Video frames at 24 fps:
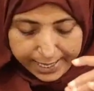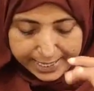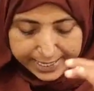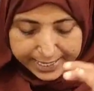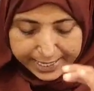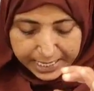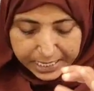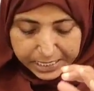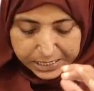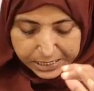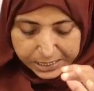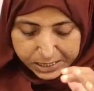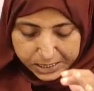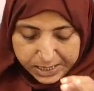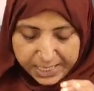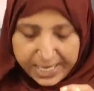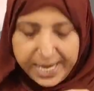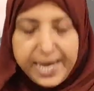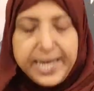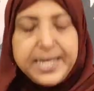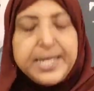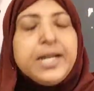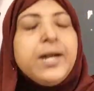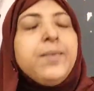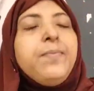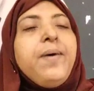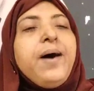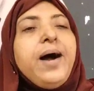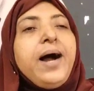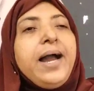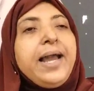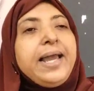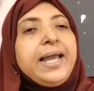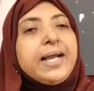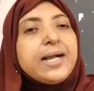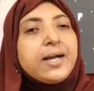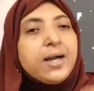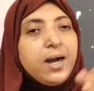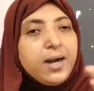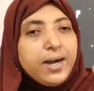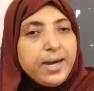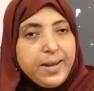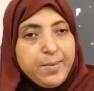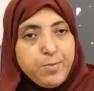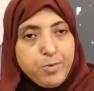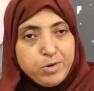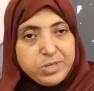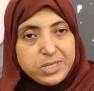It is created by
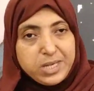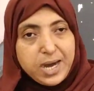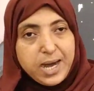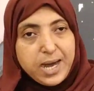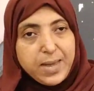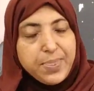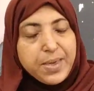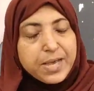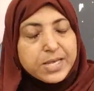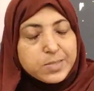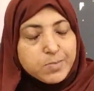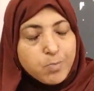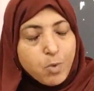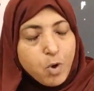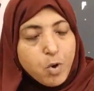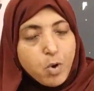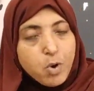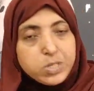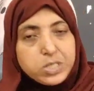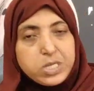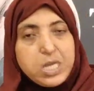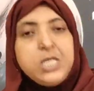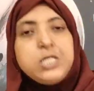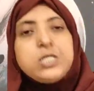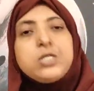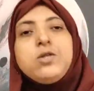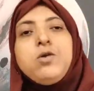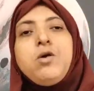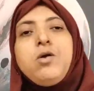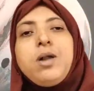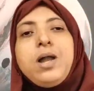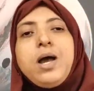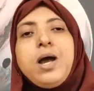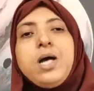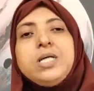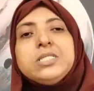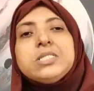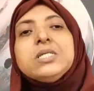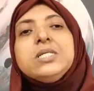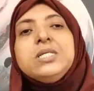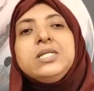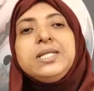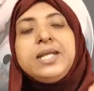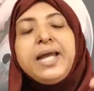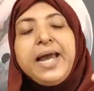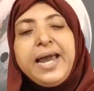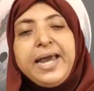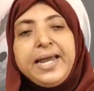Kangan Musa. The mosque is known as
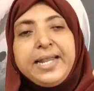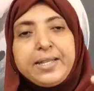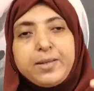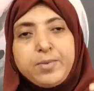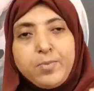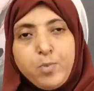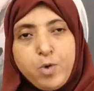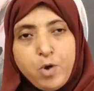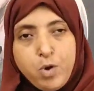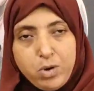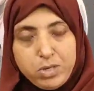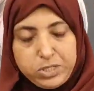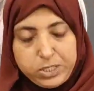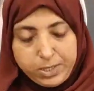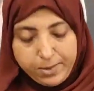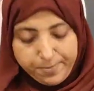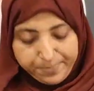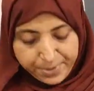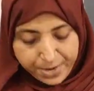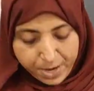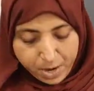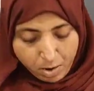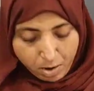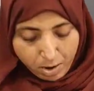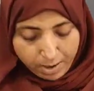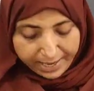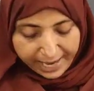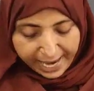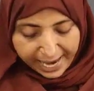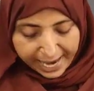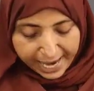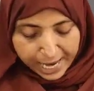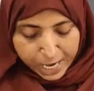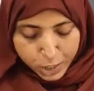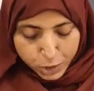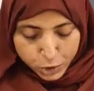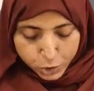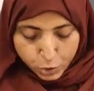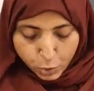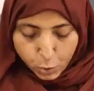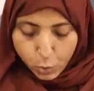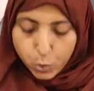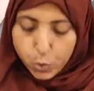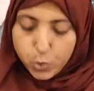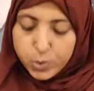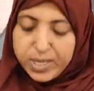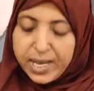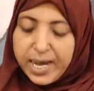Great Mosque. Okay,
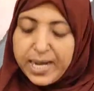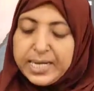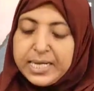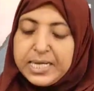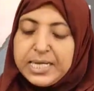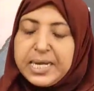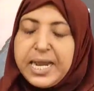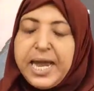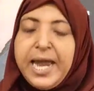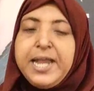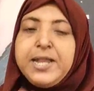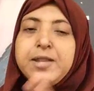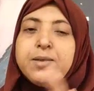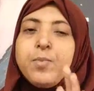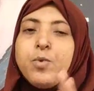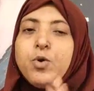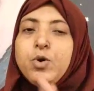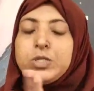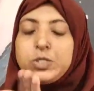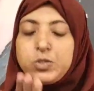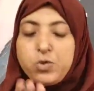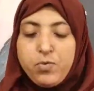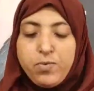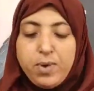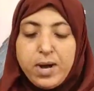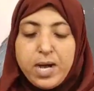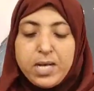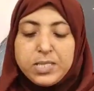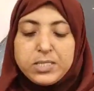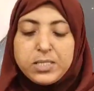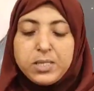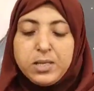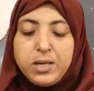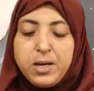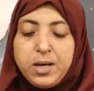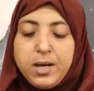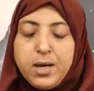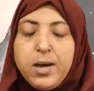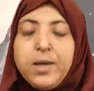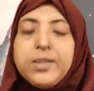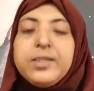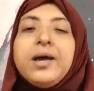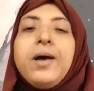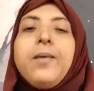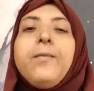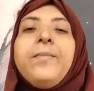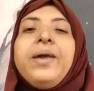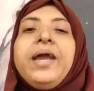so that Great Mosque was
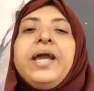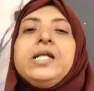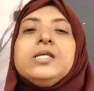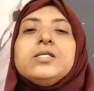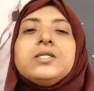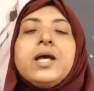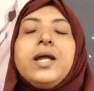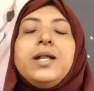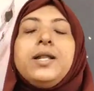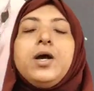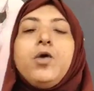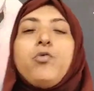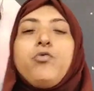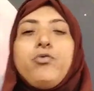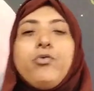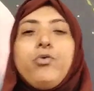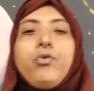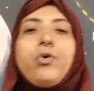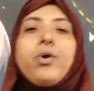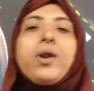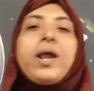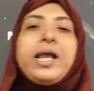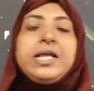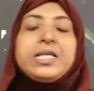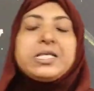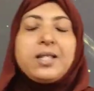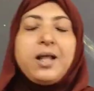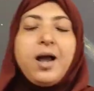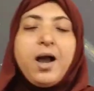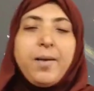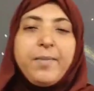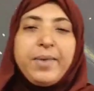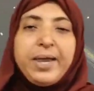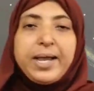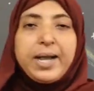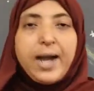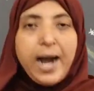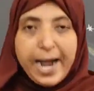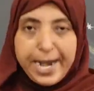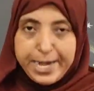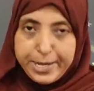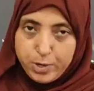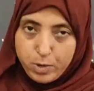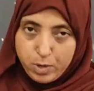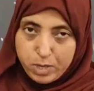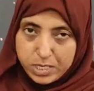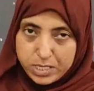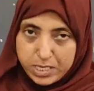the main center for Islamic
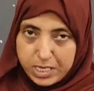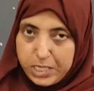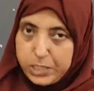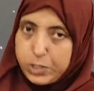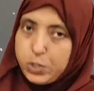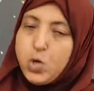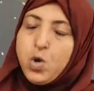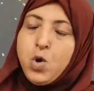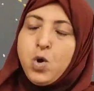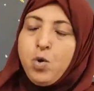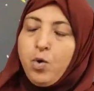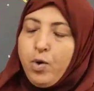ideologies.